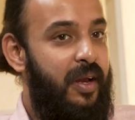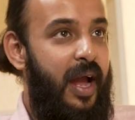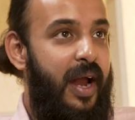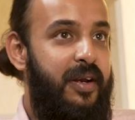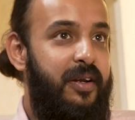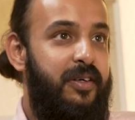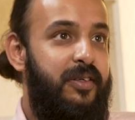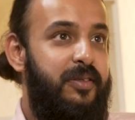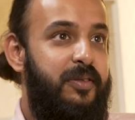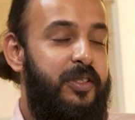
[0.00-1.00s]

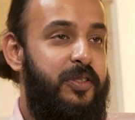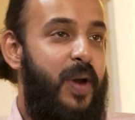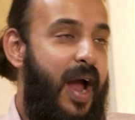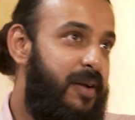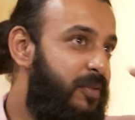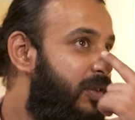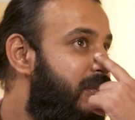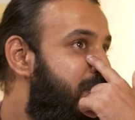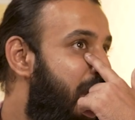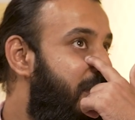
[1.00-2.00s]
And just to add up to
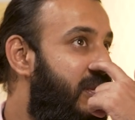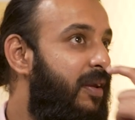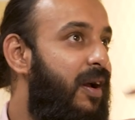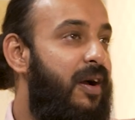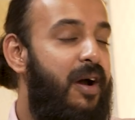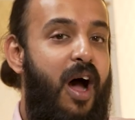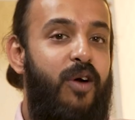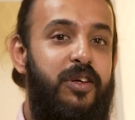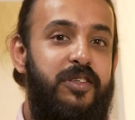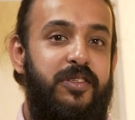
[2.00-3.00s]
this, I mean,
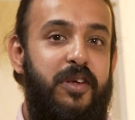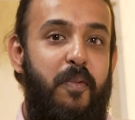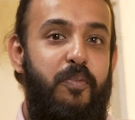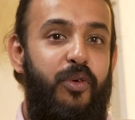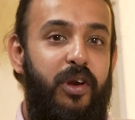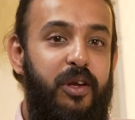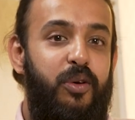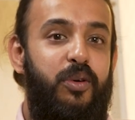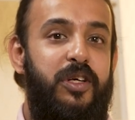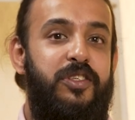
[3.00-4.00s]
how does
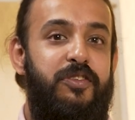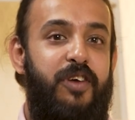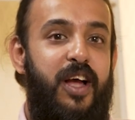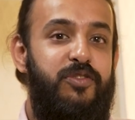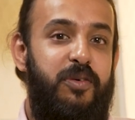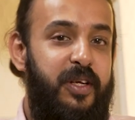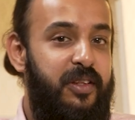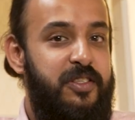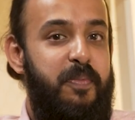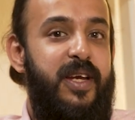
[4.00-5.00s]
Brillio is transforming
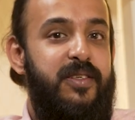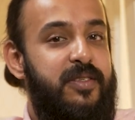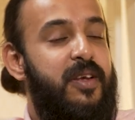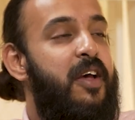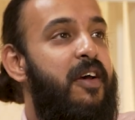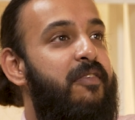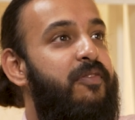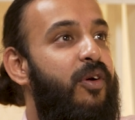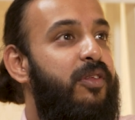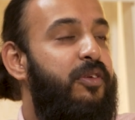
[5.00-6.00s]
the space
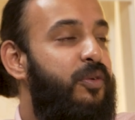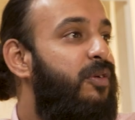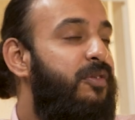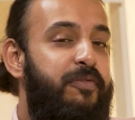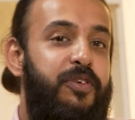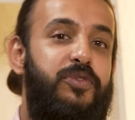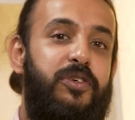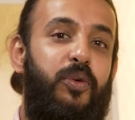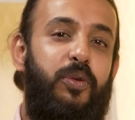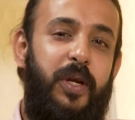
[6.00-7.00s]
for, the
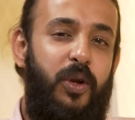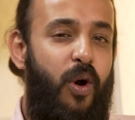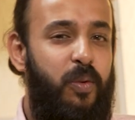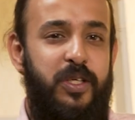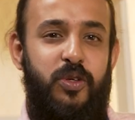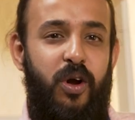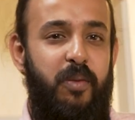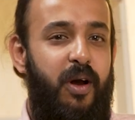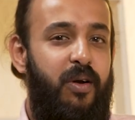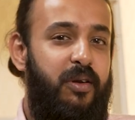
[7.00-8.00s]
future growth? We always talk
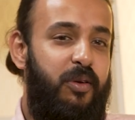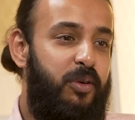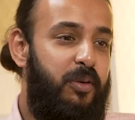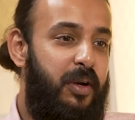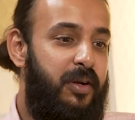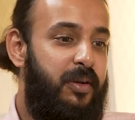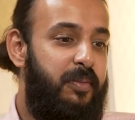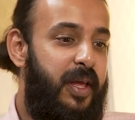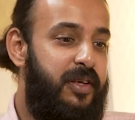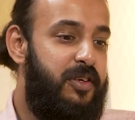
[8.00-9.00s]
about,
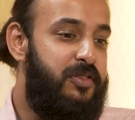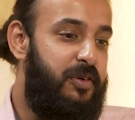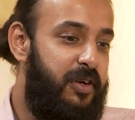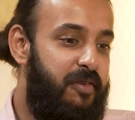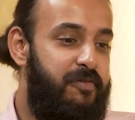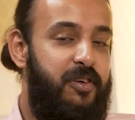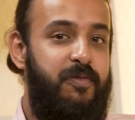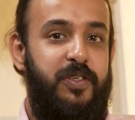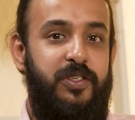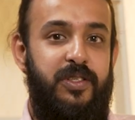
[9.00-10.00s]
there is a certain
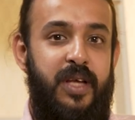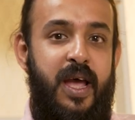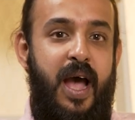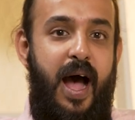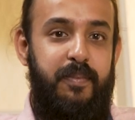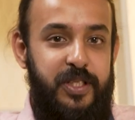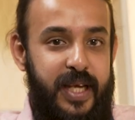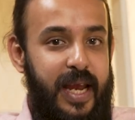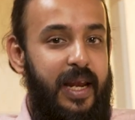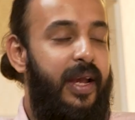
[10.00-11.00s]
firm which is
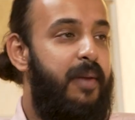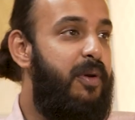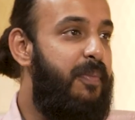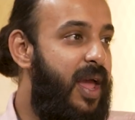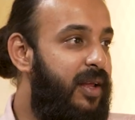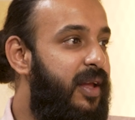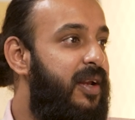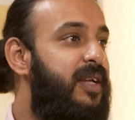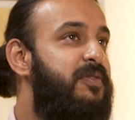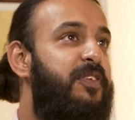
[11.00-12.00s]
upscaling and preparing their
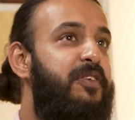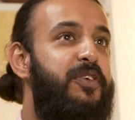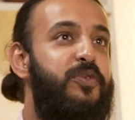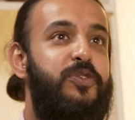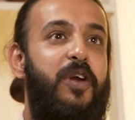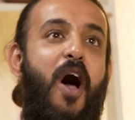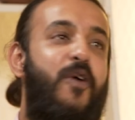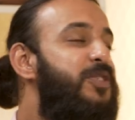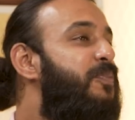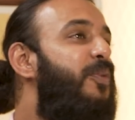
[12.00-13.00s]
teams for the future. How is